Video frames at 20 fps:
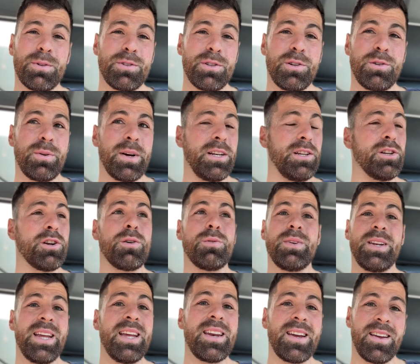do, and you
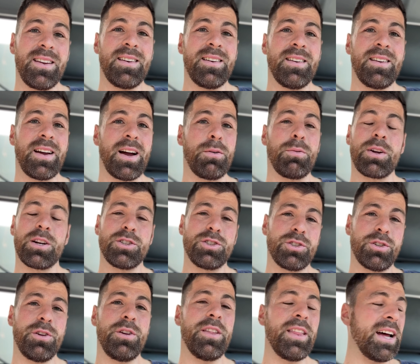don't need it. I want to
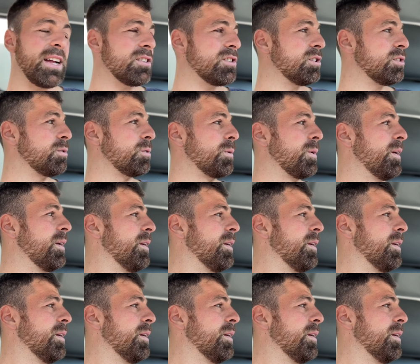show you that too.